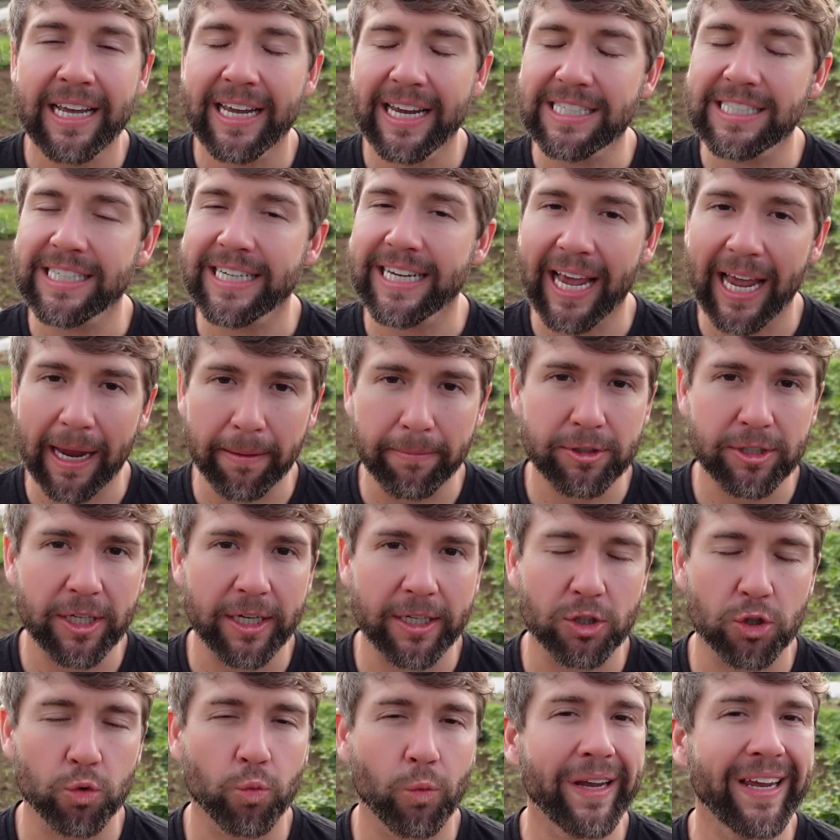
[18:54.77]
It's a game
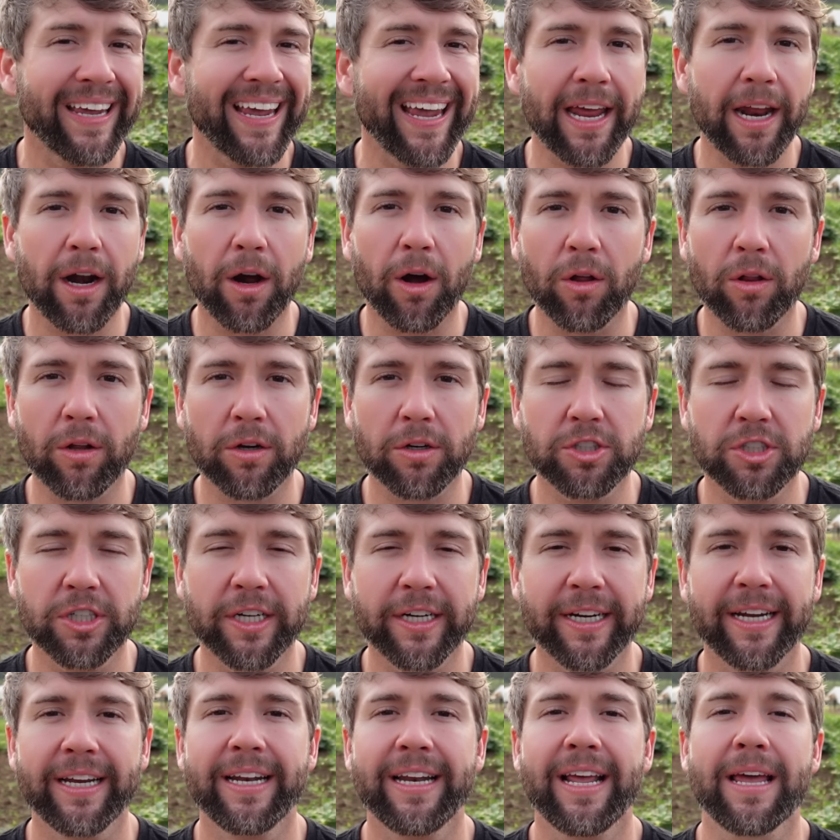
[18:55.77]
changer. We can all our
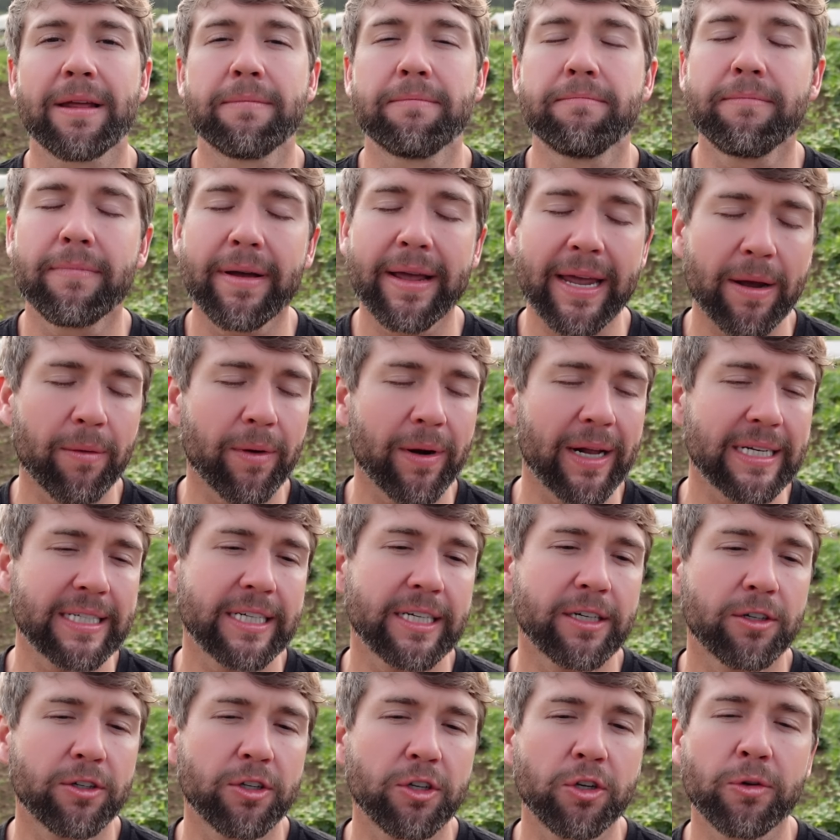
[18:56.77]
chicken, and man, when I
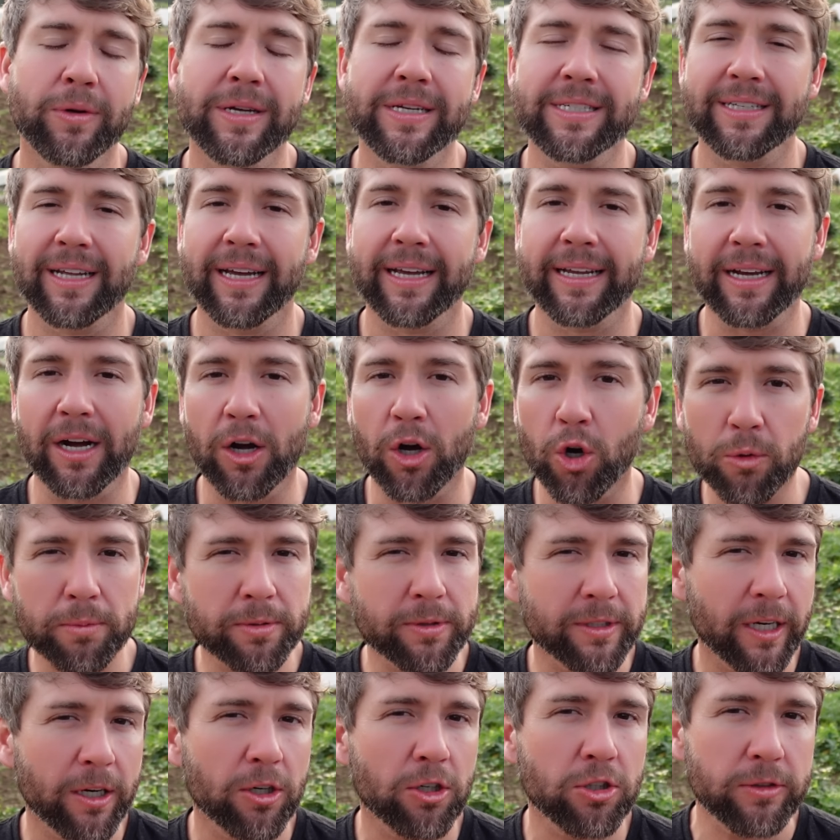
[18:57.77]
tell you, it's like a
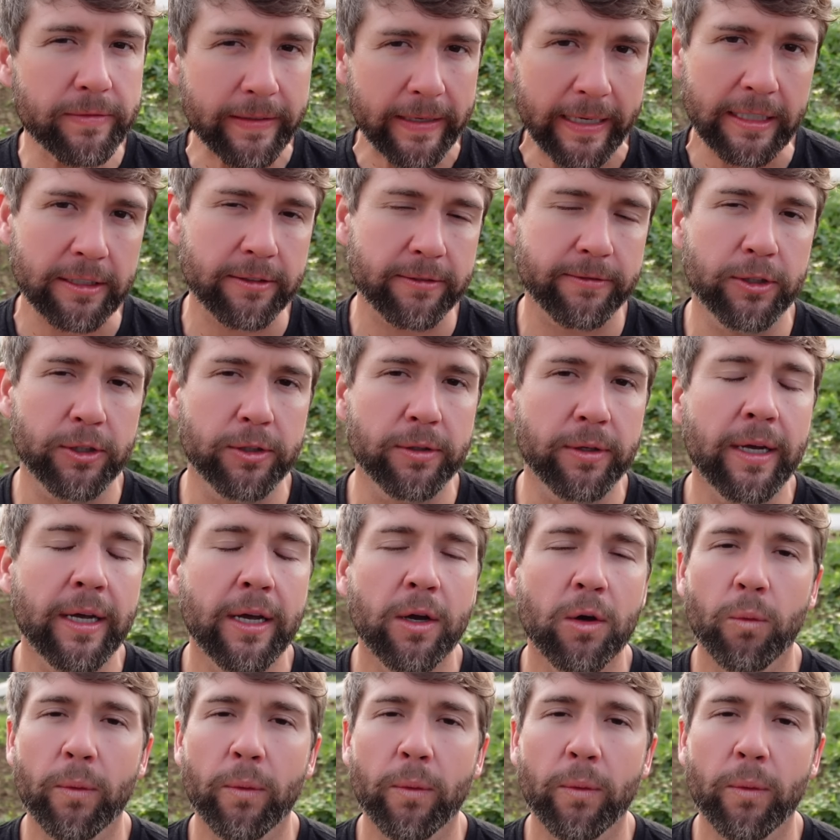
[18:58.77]
homesteader's fast food.